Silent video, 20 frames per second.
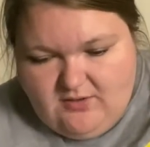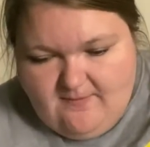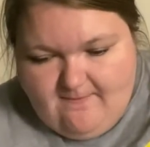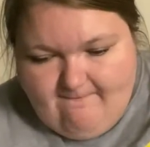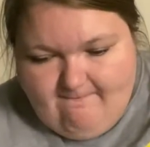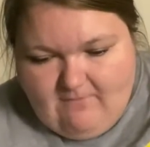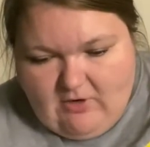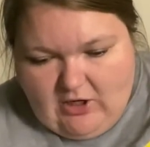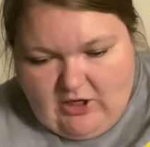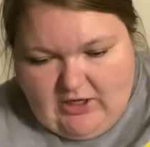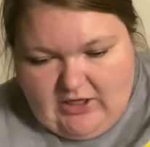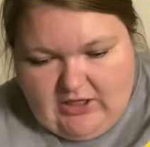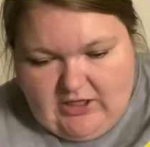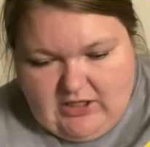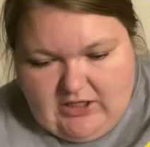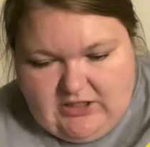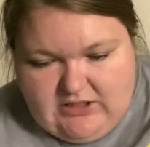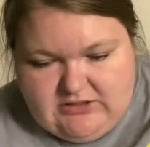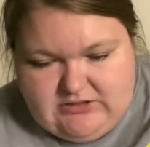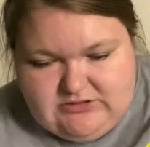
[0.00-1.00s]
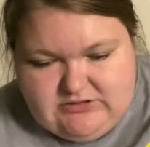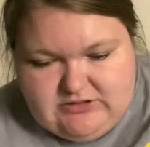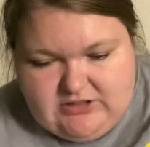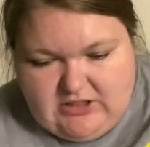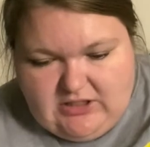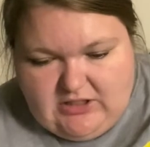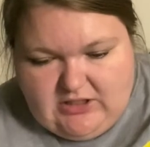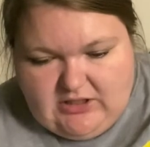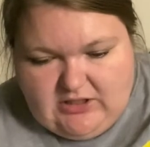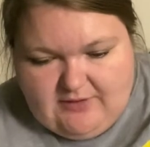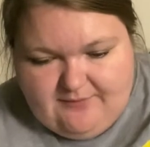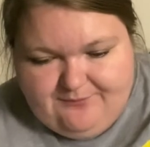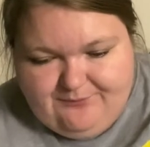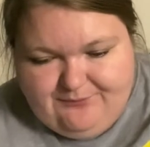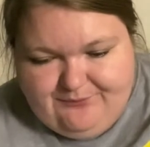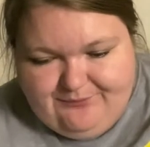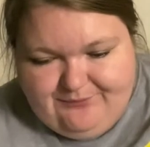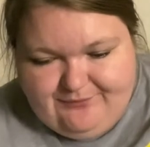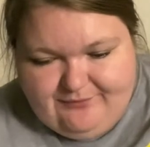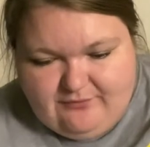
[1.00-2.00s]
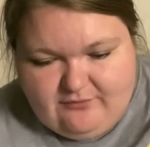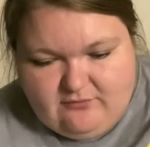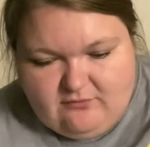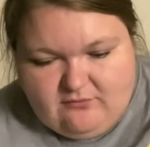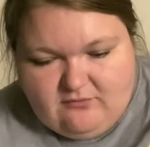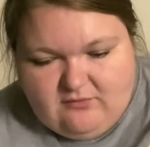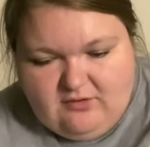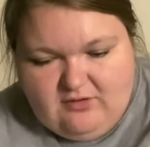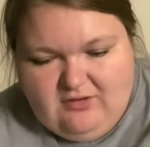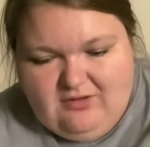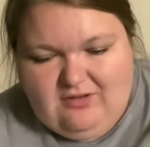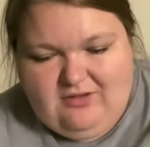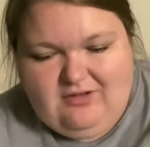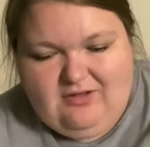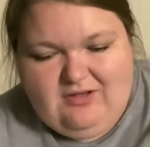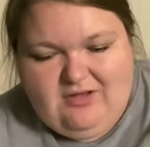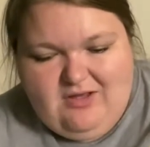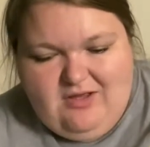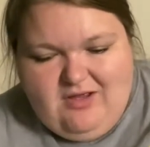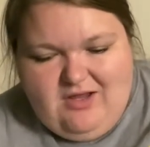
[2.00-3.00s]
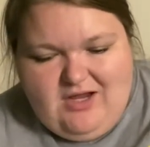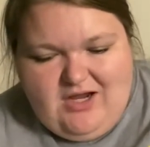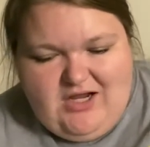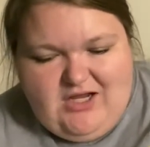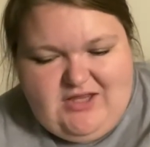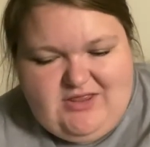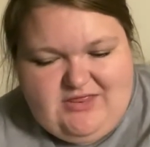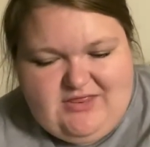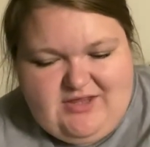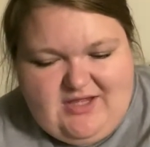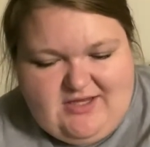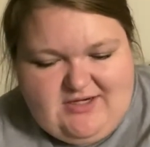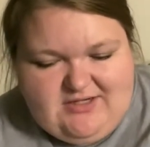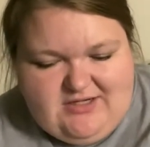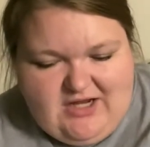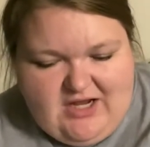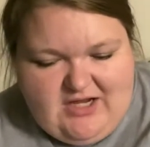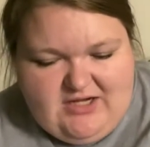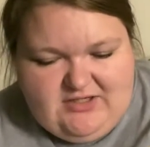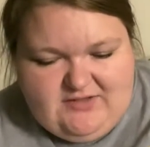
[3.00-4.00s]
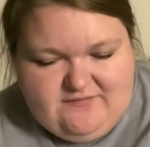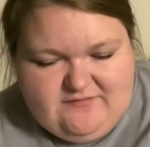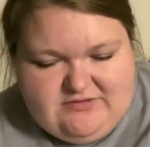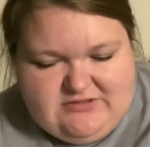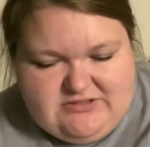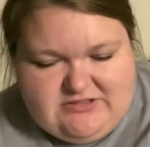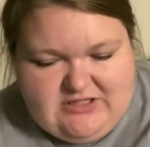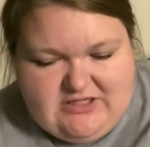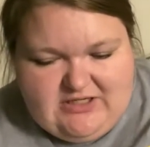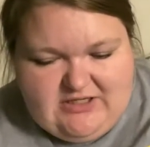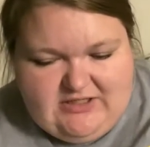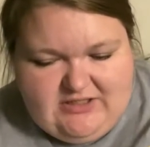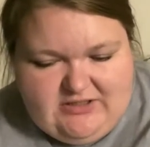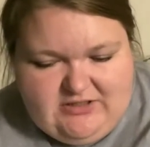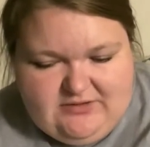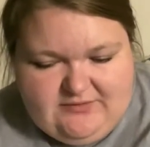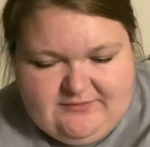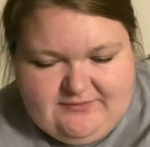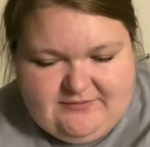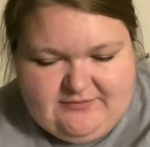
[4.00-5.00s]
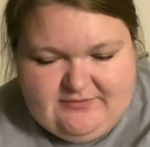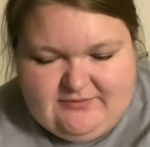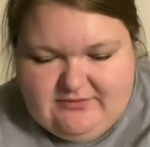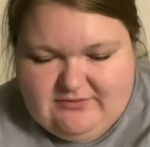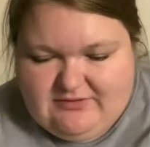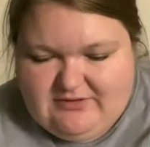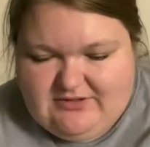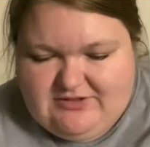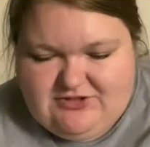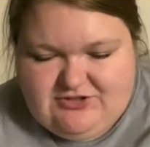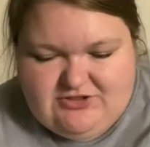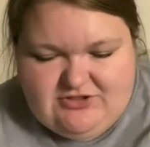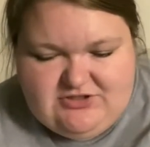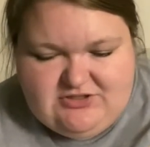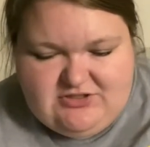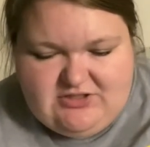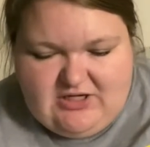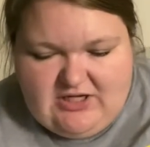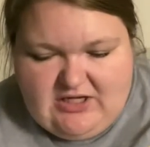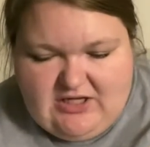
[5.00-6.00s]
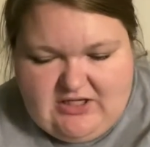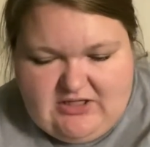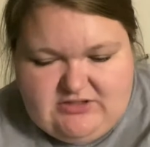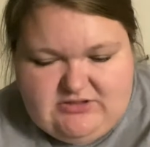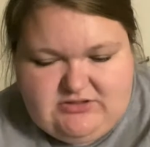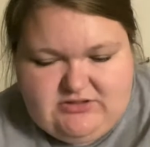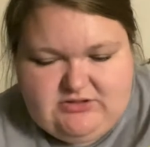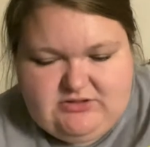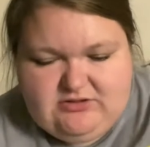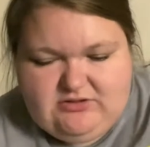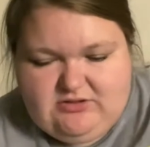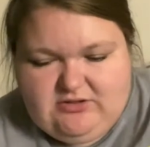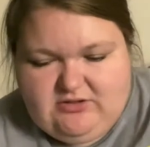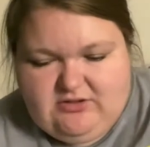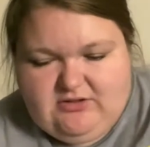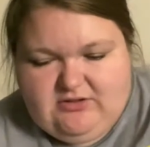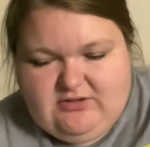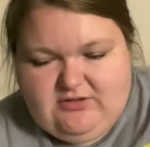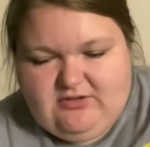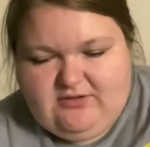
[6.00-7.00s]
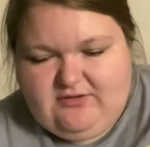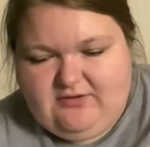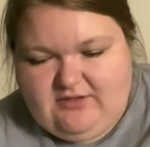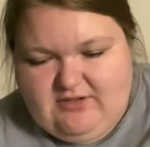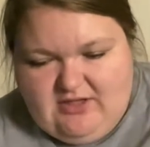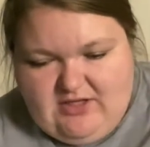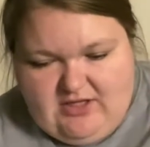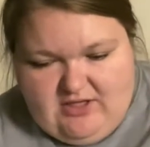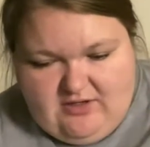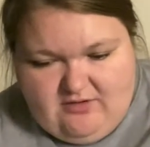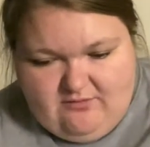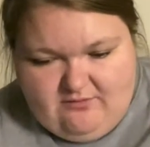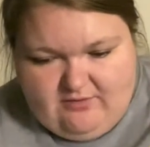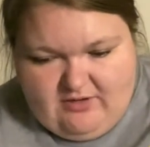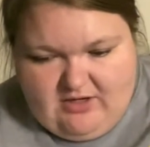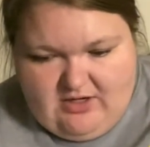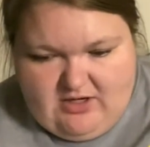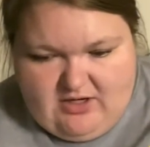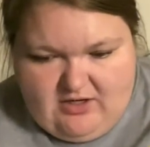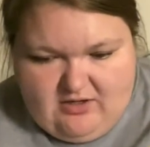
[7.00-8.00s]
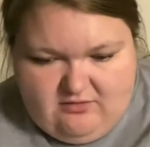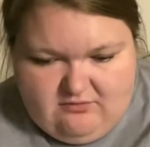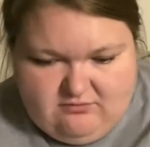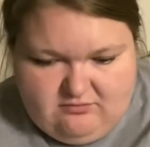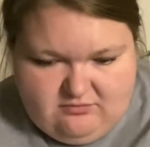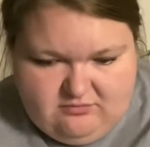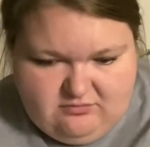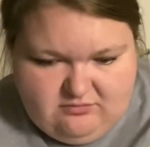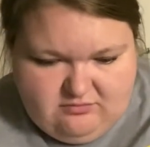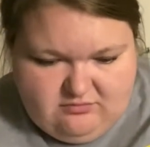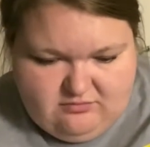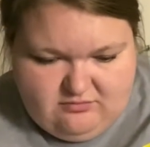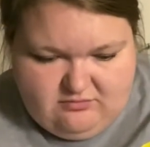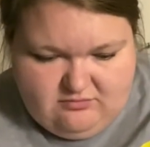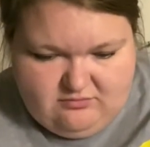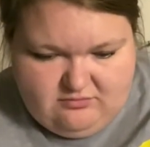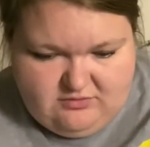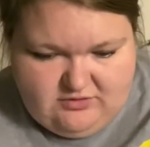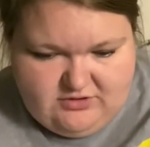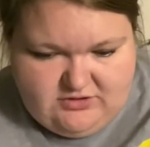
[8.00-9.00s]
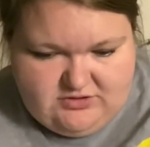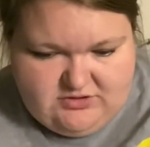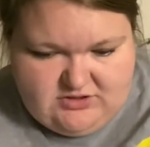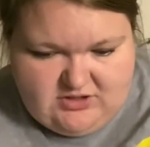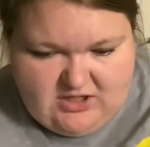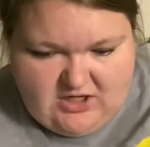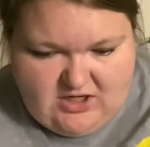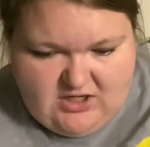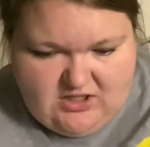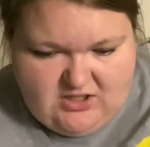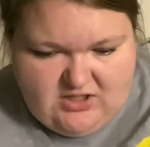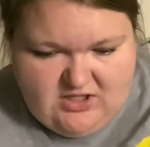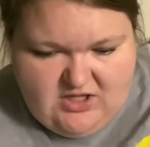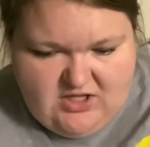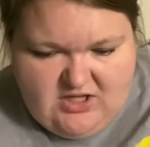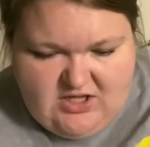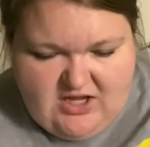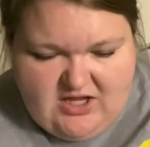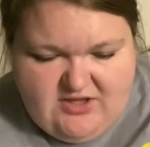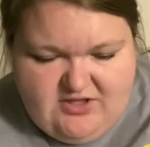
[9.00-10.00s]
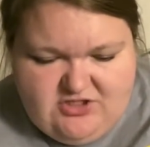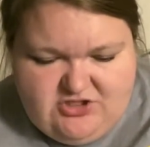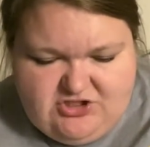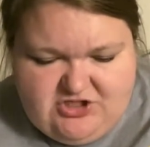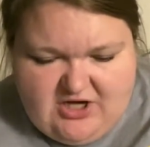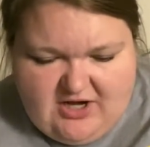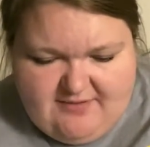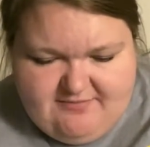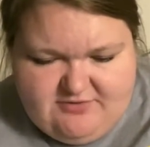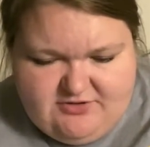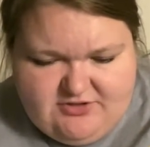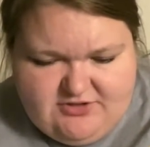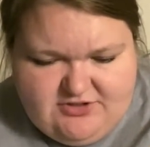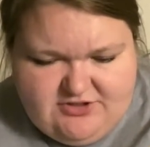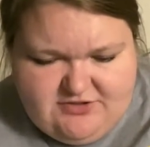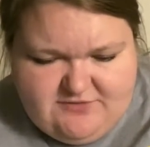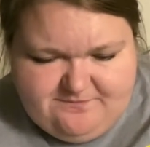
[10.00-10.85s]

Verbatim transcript: marking is. Um, and then kind of decide. It's just not it right now. There's not. And the chapters